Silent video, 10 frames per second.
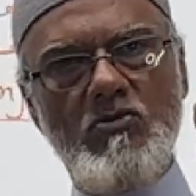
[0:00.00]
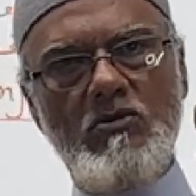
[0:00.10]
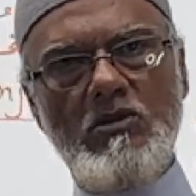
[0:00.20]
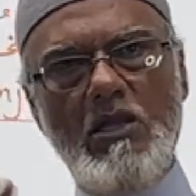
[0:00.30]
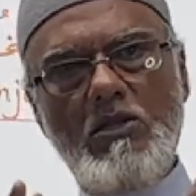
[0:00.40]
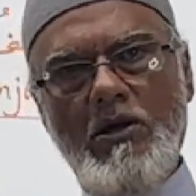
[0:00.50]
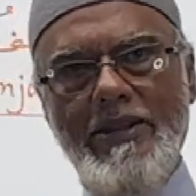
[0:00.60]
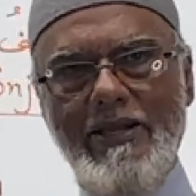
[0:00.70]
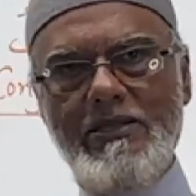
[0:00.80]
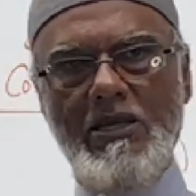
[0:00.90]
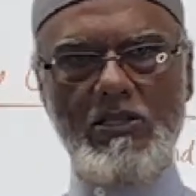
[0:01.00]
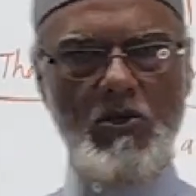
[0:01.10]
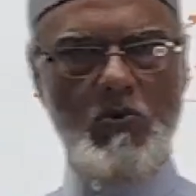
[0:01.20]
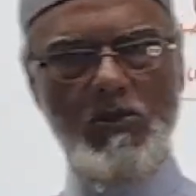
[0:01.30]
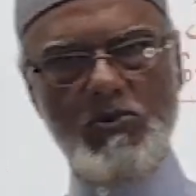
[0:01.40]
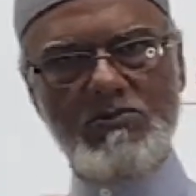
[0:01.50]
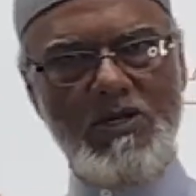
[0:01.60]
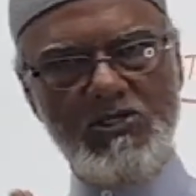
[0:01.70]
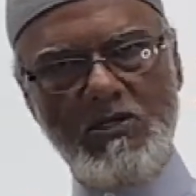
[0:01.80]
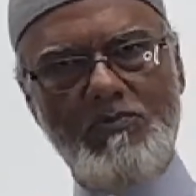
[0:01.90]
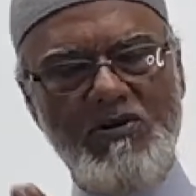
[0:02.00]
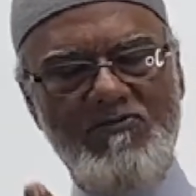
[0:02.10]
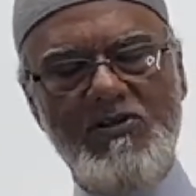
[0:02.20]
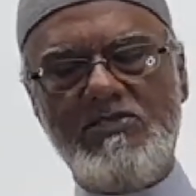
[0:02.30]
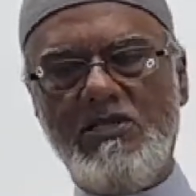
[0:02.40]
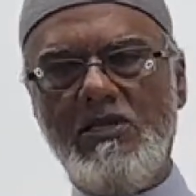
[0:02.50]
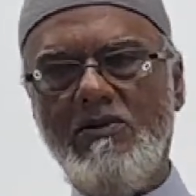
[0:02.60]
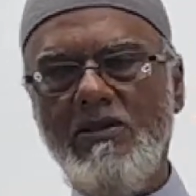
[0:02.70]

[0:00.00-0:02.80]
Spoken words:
not connecting to what was mentioned previously.